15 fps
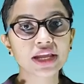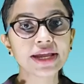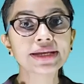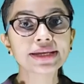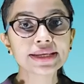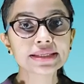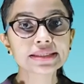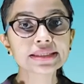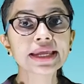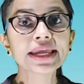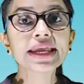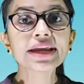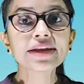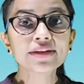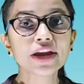It is
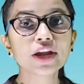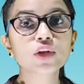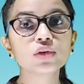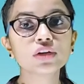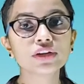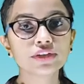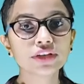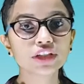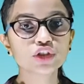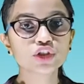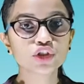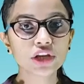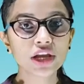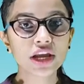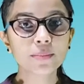irregular in
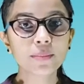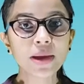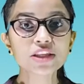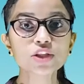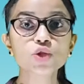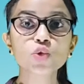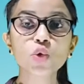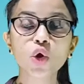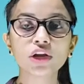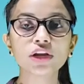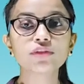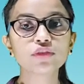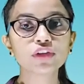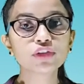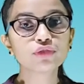shape and
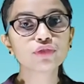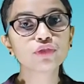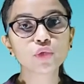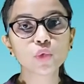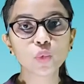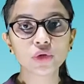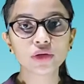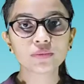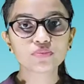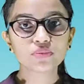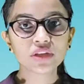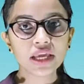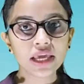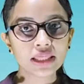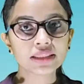swollen with food.
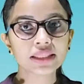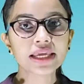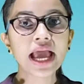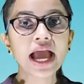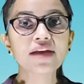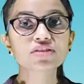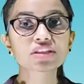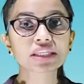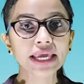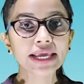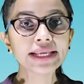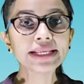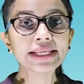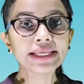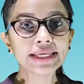They have
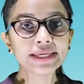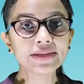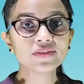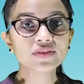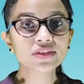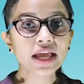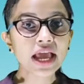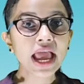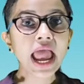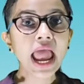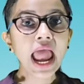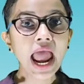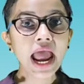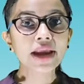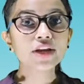scaly leaves
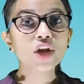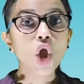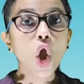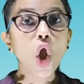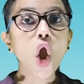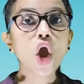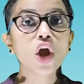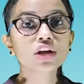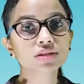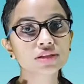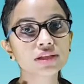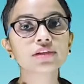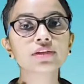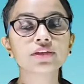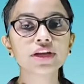and
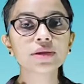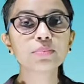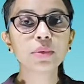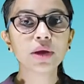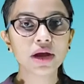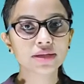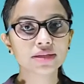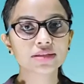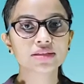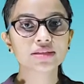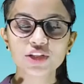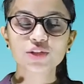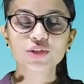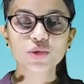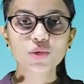axillary
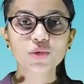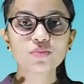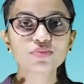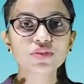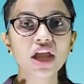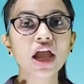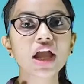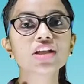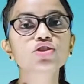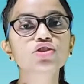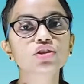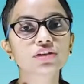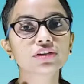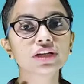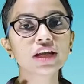buds. So,
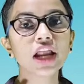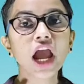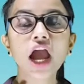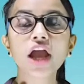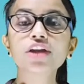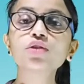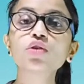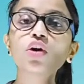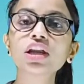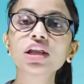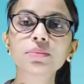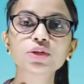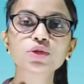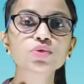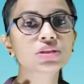children, are you all
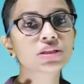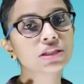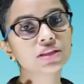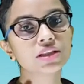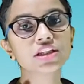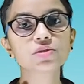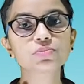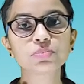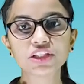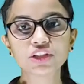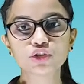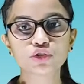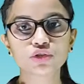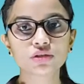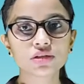able to see these
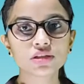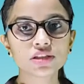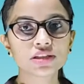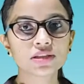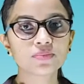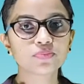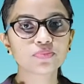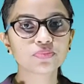pictures?